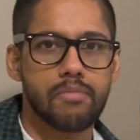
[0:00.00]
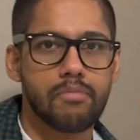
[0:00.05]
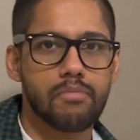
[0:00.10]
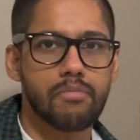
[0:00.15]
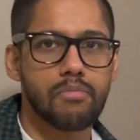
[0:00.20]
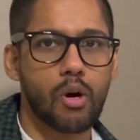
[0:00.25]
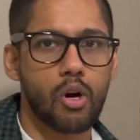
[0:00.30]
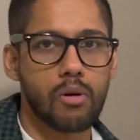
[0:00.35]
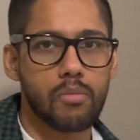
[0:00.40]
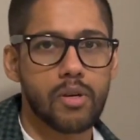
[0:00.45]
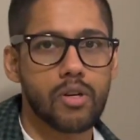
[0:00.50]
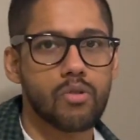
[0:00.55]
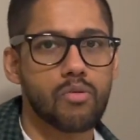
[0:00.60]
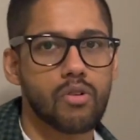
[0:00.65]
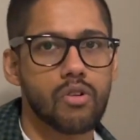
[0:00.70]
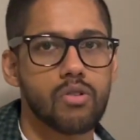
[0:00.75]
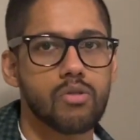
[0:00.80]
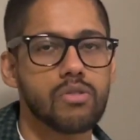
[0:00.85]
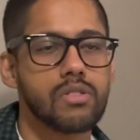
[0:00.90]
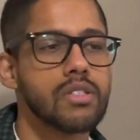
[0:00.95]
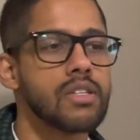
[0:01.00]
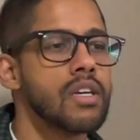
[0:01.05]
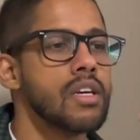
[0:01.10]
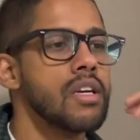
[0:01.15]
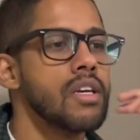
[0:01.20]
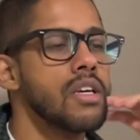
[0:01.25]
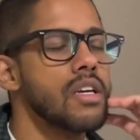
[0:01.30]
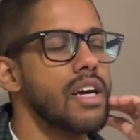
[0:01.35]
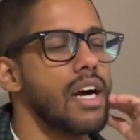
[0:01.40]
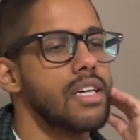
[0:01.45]
barbell rows,
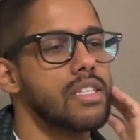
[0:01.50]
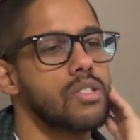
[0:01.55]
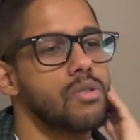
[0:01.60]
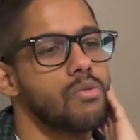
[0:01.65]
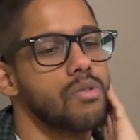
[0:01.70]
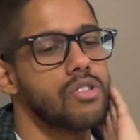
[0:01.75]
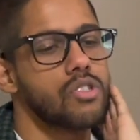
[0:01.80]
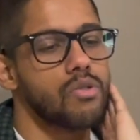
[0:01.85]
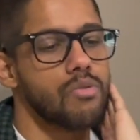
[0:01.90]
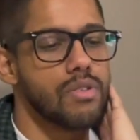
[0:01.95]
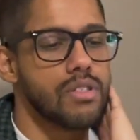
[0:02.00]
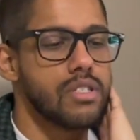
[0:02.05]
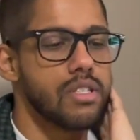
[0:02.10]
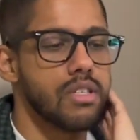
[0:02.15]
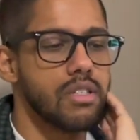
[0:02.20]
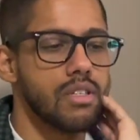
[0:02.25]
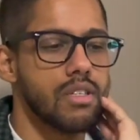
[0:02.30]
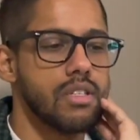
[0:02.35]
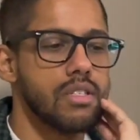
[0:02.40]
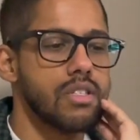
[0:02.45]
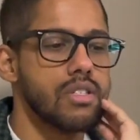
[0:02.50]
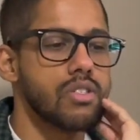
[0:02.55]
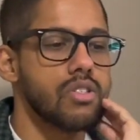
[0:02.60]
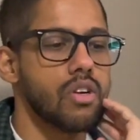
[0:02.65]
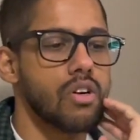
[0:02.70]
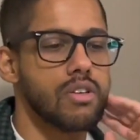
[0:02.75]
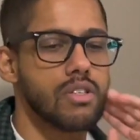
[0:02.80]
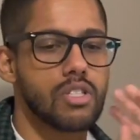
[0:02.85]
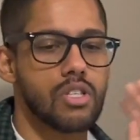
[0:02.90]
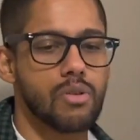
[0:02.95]
I switched recently to
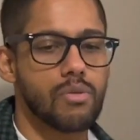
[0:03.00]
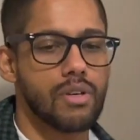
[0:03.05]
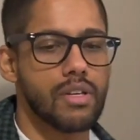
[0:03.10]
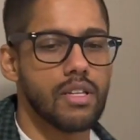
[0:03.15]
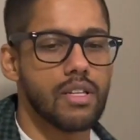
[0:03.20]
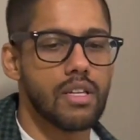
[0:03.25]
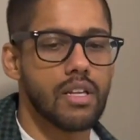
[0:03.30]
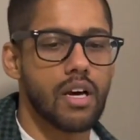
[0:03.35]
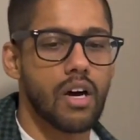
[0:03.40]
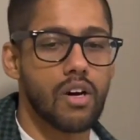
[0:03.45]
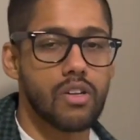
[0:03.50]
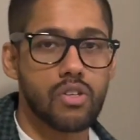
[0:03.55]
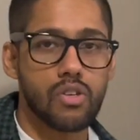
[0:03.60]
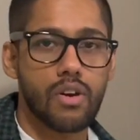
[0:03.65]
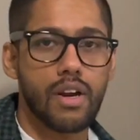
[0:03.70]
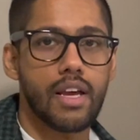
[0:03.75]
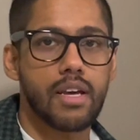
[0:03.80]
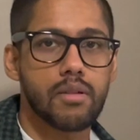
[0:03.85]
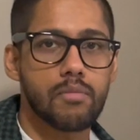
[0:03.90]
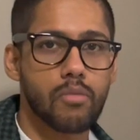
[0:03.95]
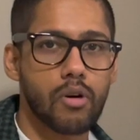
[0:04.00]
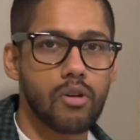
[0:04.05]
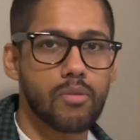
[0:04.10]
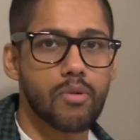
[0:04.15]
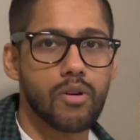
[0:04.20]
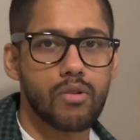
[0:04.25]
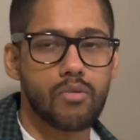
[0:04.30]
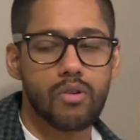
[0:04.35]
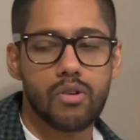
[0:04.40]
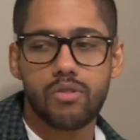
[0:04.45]
start doing underhand
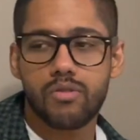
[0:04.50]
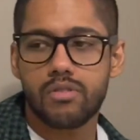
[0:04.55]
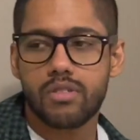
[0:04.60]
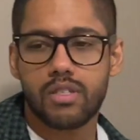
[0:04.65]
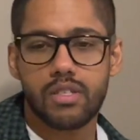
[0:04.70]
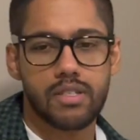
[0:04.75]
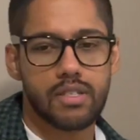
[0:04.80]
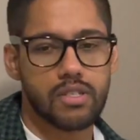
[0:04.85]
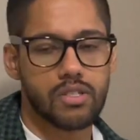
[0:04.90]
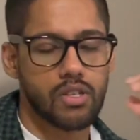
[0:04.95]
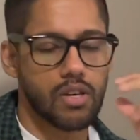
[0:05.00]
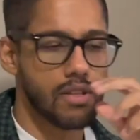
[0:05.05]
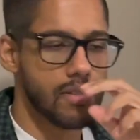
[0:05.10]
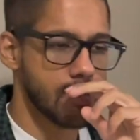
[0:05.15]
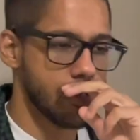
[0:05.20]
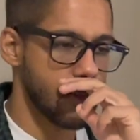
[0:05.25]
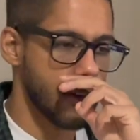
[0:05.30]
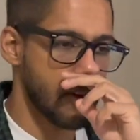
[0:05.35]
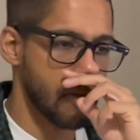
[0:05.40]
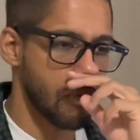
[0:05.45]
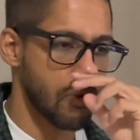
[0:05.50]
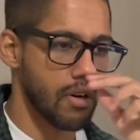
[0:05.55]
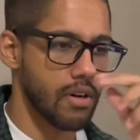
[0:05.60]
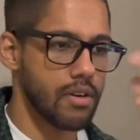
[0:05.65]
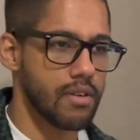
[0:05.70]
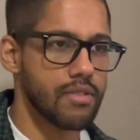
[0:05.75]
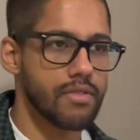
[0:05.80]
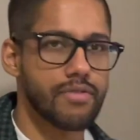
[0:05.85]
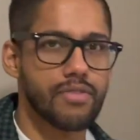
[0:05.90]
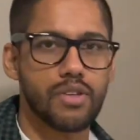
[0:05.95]
barbell rows because I saw this thing
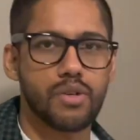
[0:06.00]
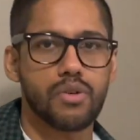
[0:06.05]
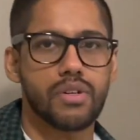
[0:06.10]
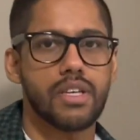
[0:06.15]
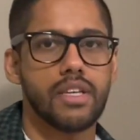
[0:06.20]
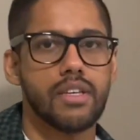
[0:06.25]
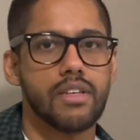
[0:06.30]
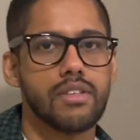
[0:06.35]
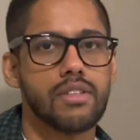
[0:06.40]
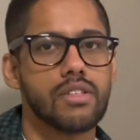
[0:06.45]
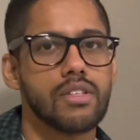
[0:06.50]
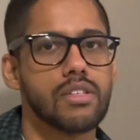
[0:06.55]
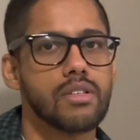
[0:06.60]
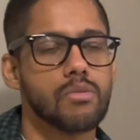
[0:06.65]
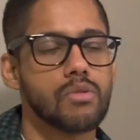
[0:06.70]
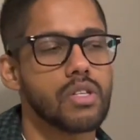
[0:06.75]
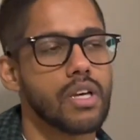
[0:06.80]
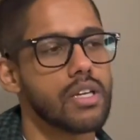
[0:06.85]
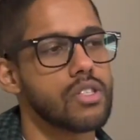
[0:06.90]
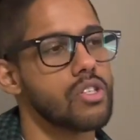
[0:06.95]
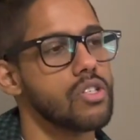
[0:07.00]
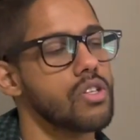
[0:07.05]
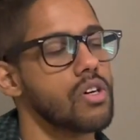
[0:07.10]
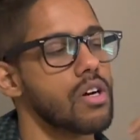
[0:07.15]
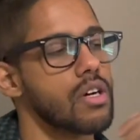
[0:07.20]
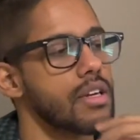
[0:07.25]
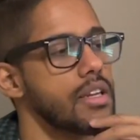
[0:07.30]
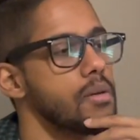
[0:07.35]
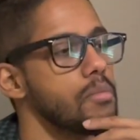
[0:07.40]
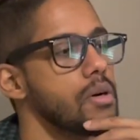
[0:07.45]
where Phil Heath was actually
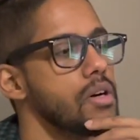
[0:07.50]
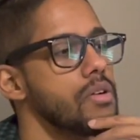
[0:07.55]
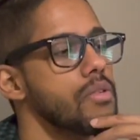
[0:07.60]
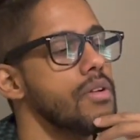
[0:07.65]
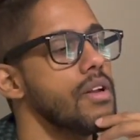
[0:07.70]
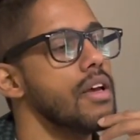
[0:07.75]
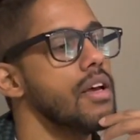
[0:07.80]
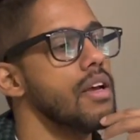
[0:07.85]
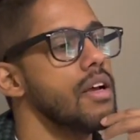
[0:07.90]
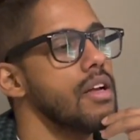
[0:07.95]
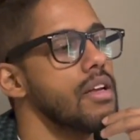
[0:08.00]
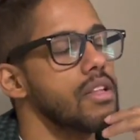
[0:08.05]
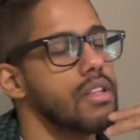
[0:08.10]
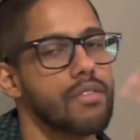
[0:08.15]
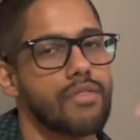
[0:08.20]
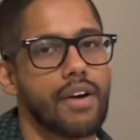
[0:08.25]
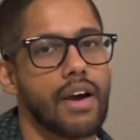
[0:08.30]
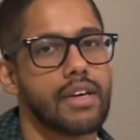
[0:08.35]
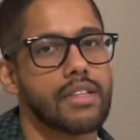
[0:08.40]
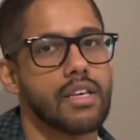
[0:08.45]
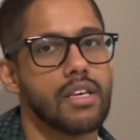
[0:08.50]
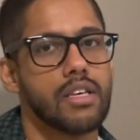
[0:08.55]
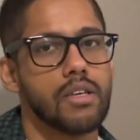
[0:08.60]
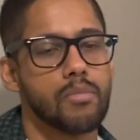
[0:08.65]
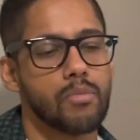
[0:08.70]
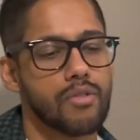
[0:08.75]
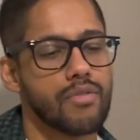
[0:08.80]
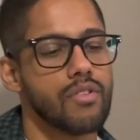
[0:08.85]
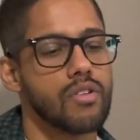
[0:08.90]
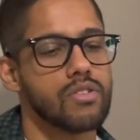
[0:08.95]
talking about the fact that he
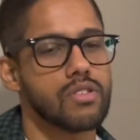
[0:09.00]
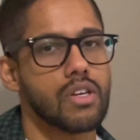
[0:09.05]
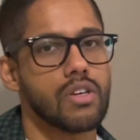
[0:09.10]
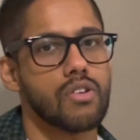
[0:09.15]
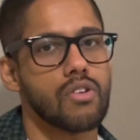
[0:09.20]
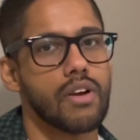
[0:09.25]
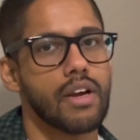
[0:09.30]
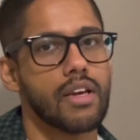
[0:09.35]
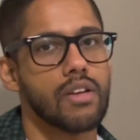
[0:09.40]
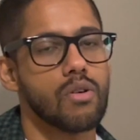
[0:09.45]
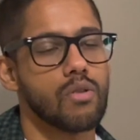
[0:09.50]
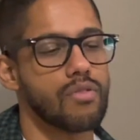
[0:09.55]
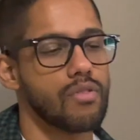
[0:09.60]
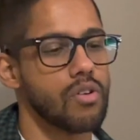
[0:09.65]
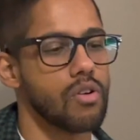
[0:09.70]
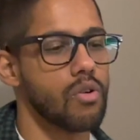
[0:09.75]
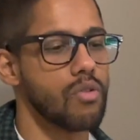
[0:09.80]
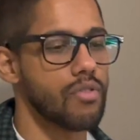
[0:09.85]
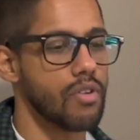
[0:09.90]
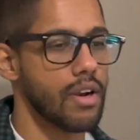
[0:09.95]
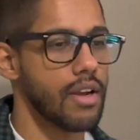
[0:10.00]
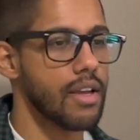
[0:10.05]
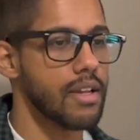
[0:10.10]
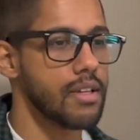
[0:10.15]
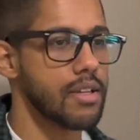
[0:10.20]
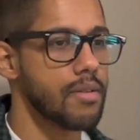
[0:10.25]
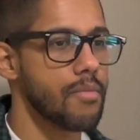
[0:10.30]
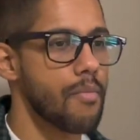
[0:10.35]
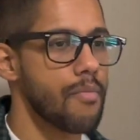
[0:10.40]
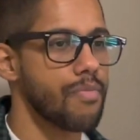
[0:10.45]
prefers underhand over overhand.
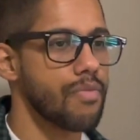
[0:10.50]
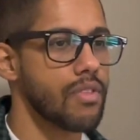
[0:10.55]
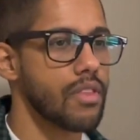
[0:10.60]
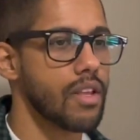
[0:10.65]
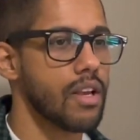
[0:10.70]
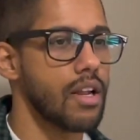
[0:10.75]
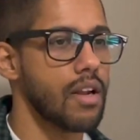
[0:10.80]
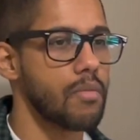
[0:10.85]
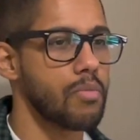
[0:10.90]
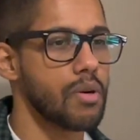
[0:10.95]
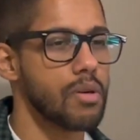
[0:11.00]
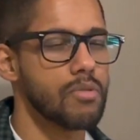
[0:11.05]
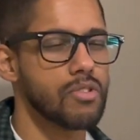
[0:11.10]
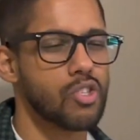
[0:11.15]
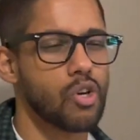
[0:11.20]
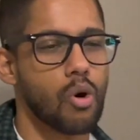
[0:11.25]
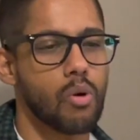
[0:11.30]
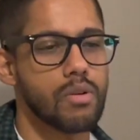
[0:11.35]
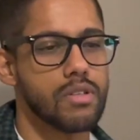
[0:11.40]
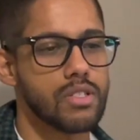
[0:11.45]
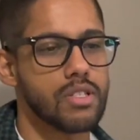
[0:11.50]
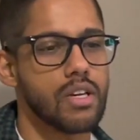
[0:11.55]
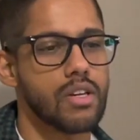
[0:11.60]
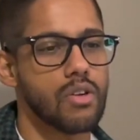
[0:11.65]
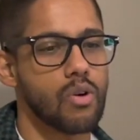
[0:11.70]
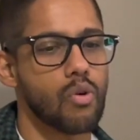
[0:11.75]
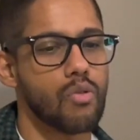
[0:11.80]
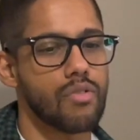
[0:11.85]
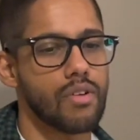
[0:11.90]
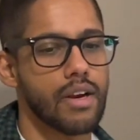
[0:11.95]
And I've pretty much always done
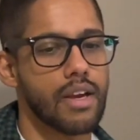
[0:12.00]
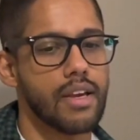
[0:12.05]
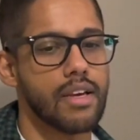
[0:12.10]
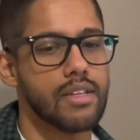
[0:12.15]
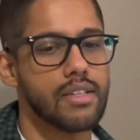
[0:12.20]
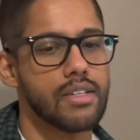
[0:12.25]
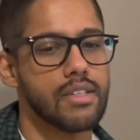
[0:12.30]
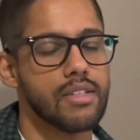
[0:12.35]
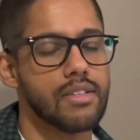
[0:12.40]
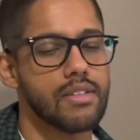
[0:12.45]
overhand,